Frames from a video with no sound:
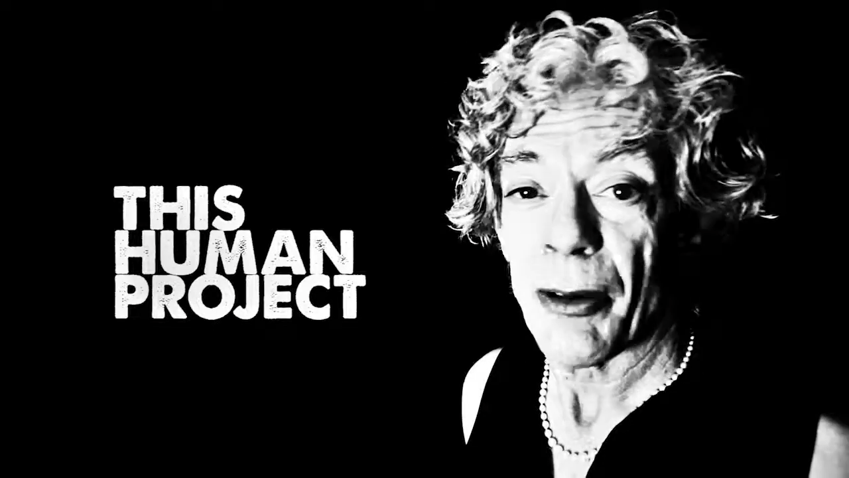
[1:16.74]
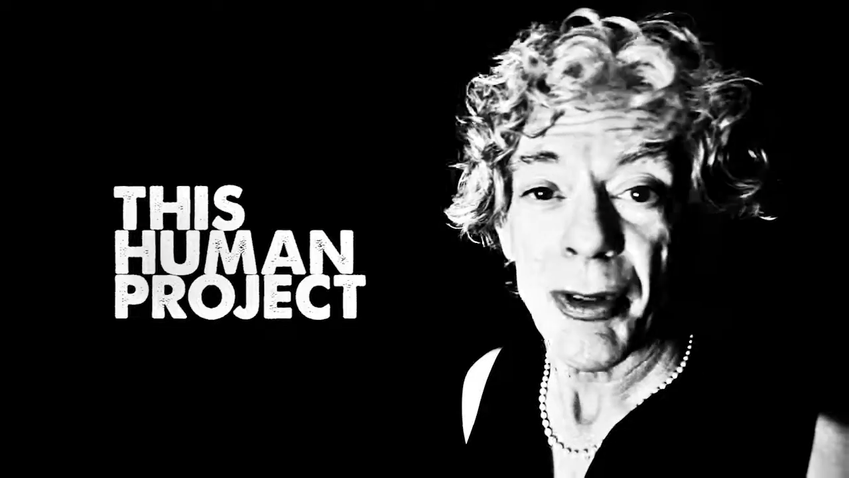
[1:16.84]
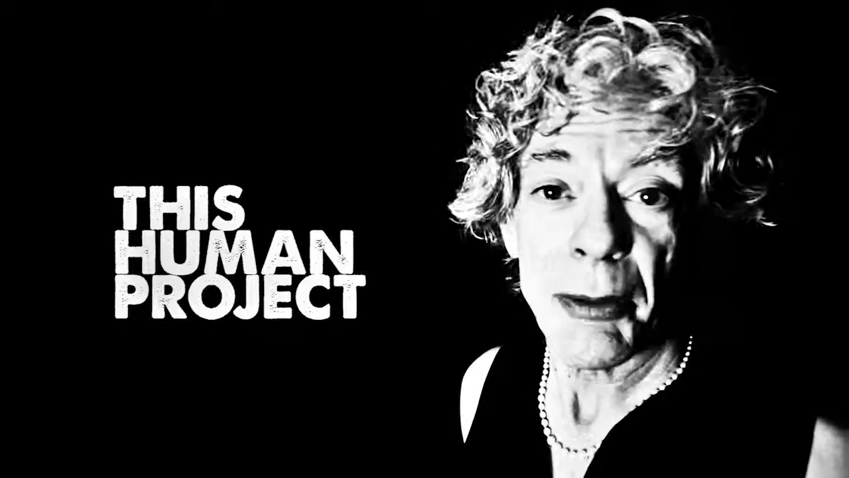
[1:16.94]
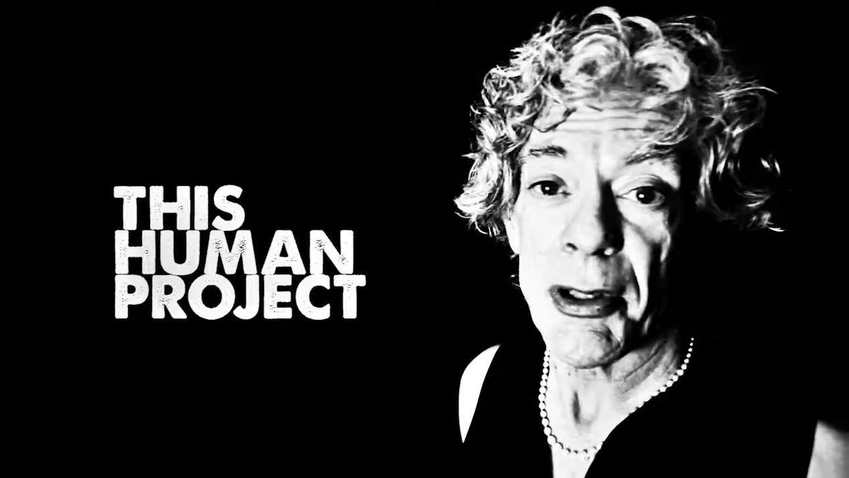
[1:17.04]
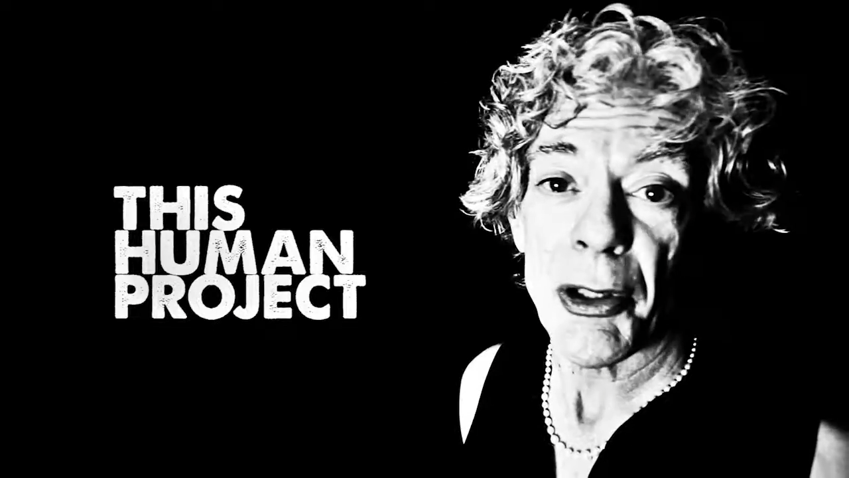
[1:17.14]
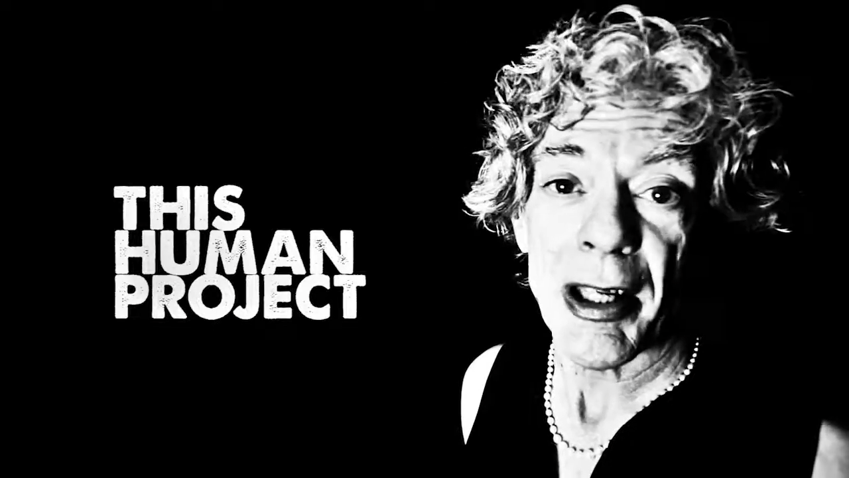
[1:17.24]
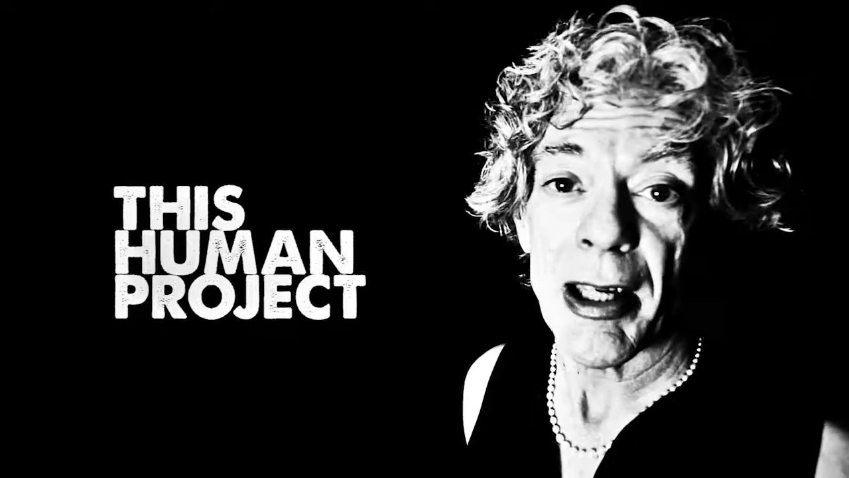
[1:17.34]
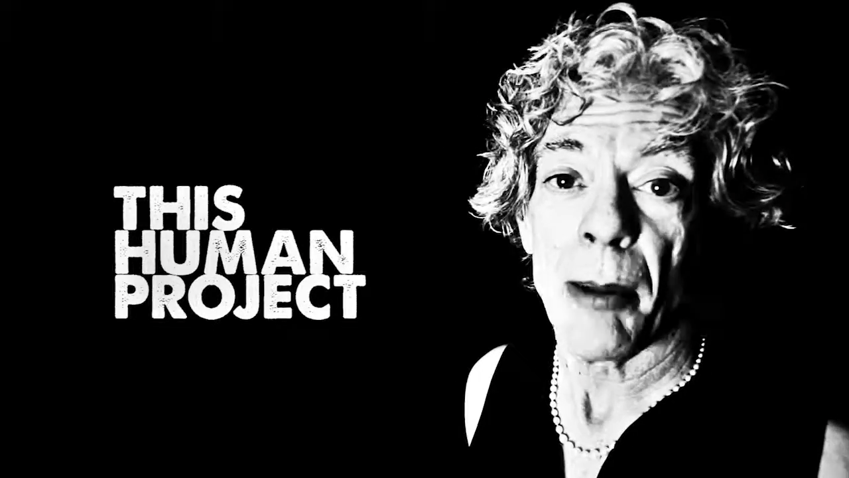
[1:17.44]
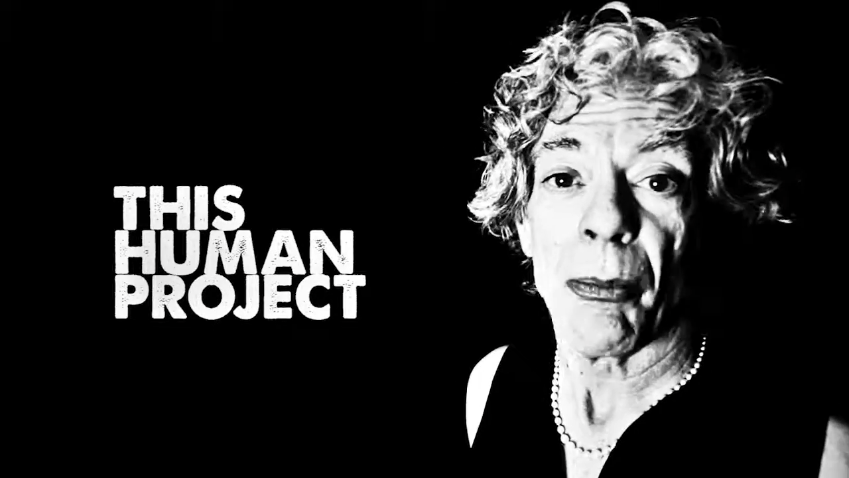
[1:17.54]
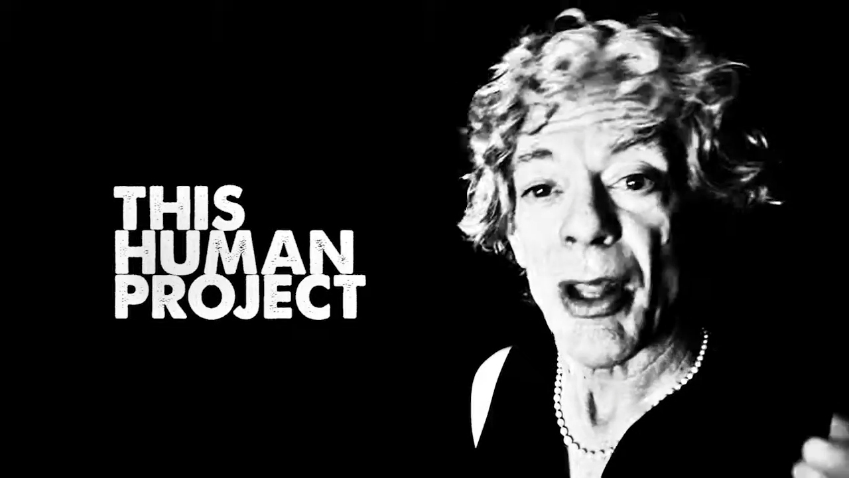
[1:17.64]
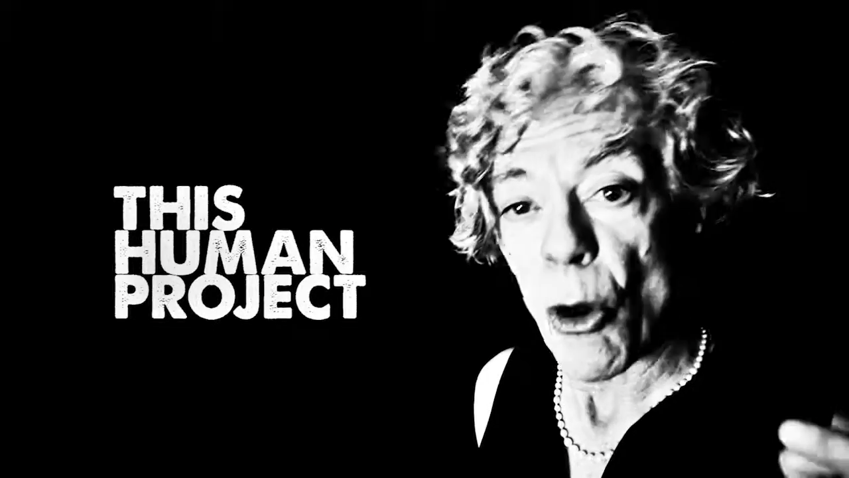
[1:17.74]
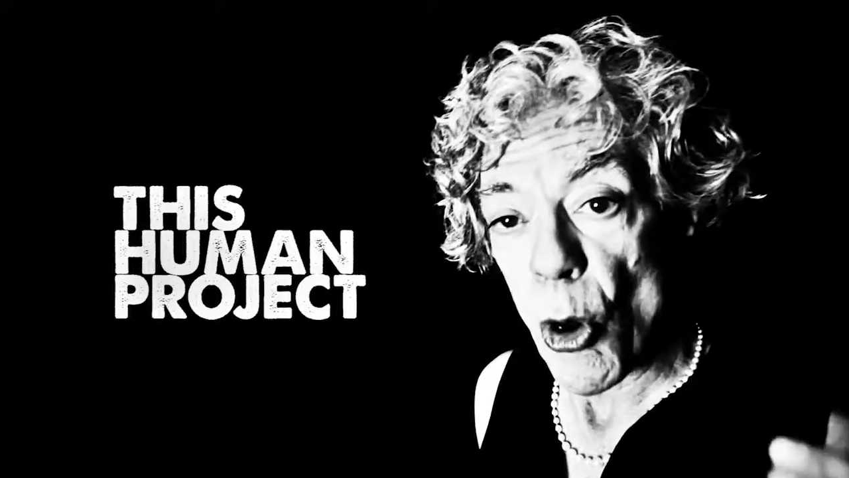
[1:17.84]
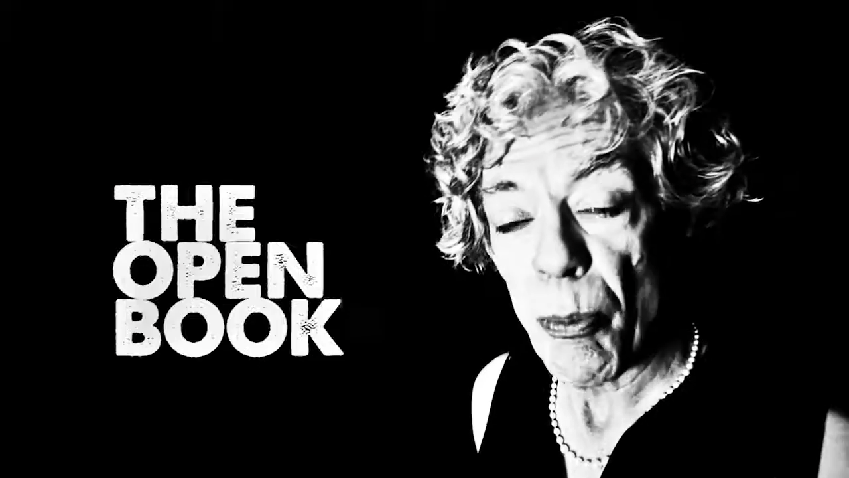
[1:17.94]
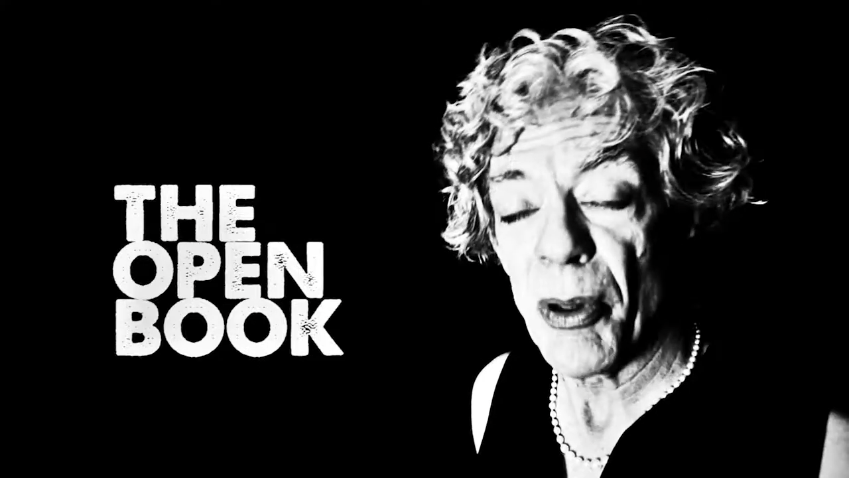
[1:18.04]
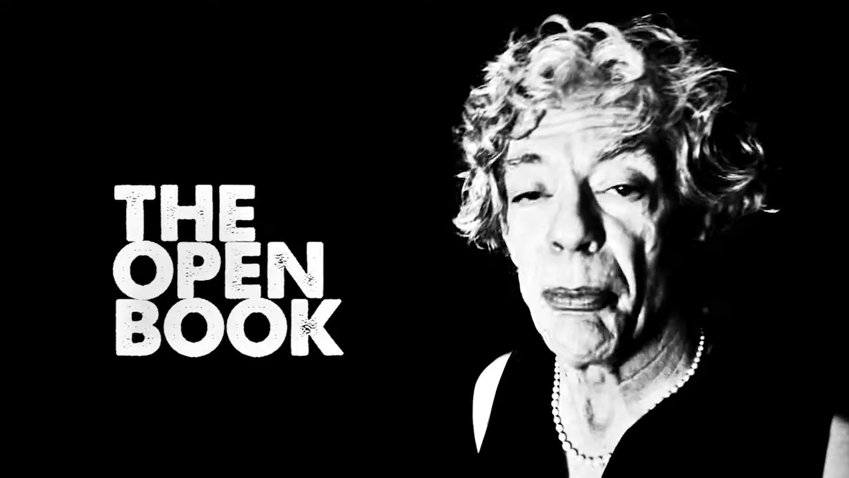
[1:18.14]
I really want you to come. The
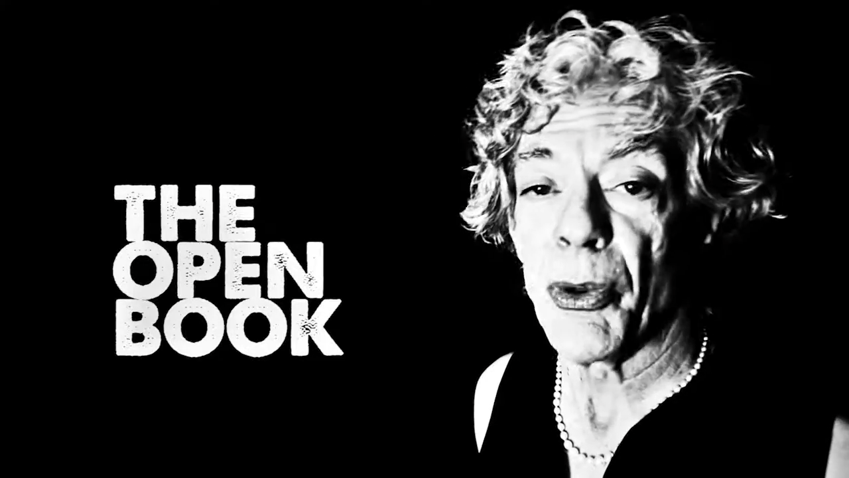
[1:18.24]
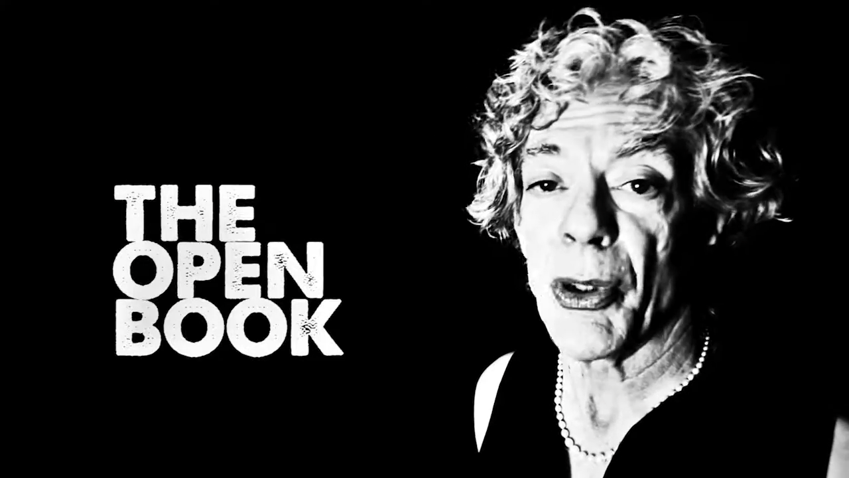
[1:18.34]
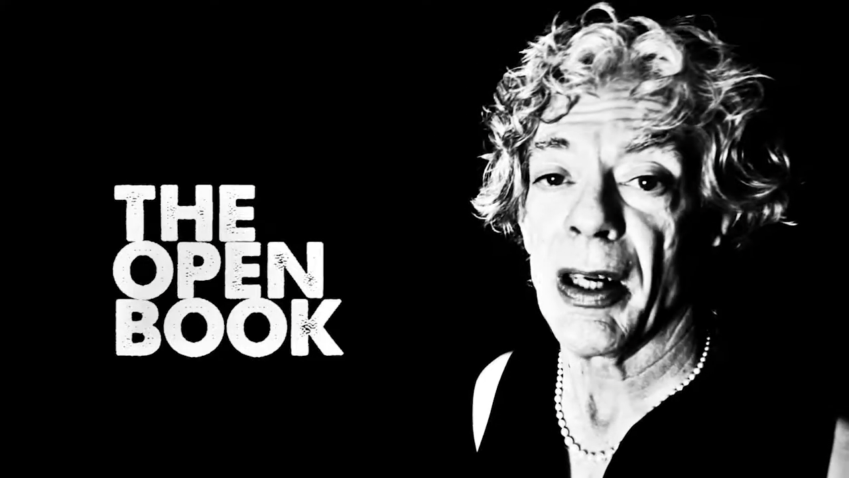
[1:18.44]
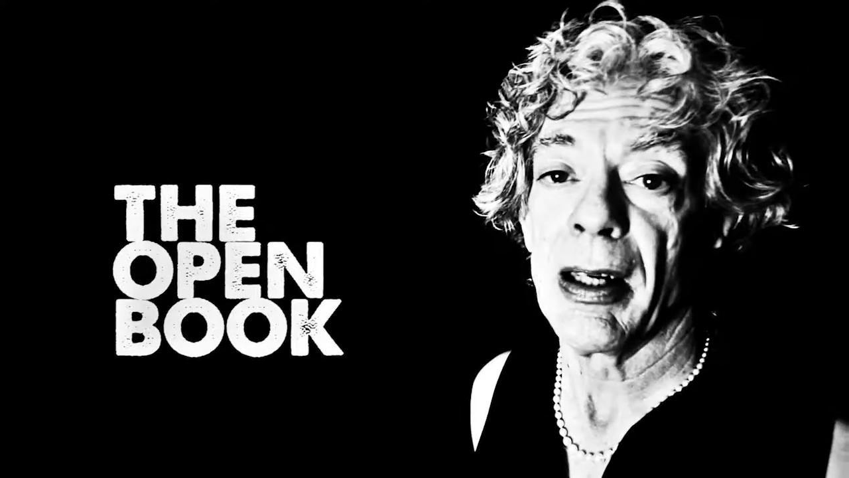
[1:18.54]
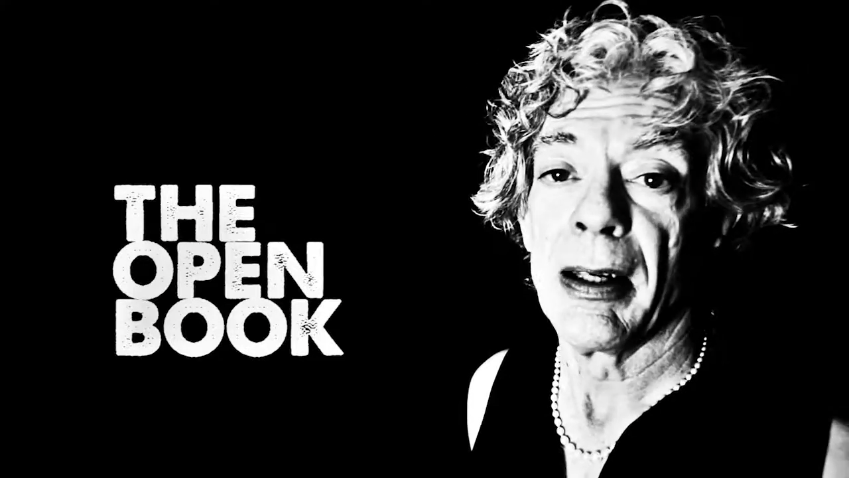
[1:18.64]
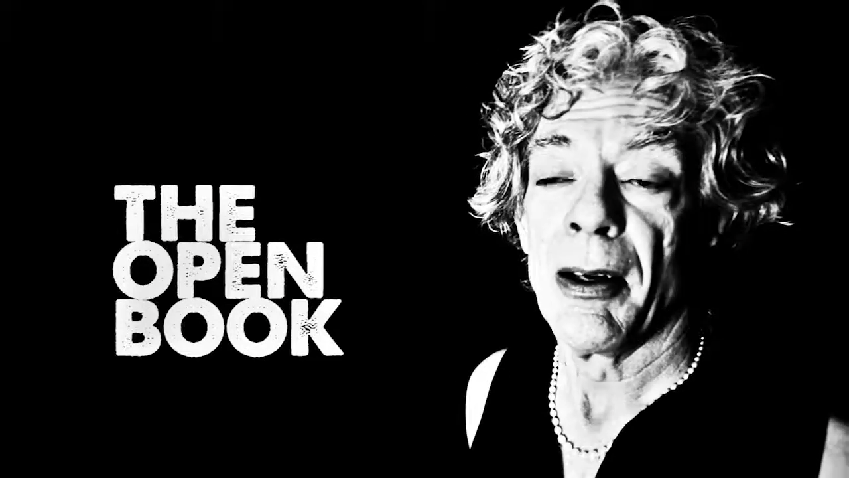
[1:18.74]
open book,